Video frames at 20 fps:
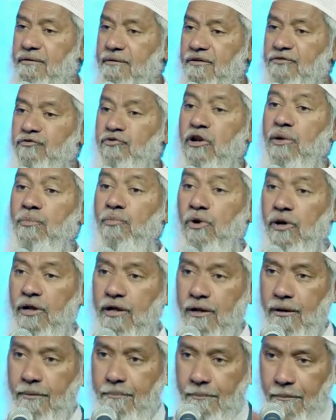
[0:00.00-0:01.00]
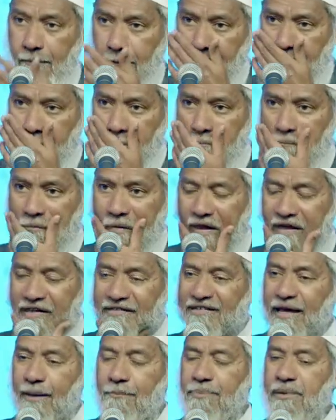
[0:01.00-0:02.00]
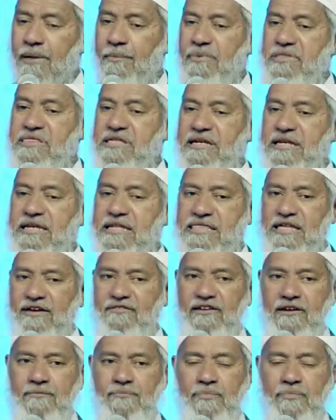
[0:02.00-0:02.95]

Surah Mulk, chapter number 67,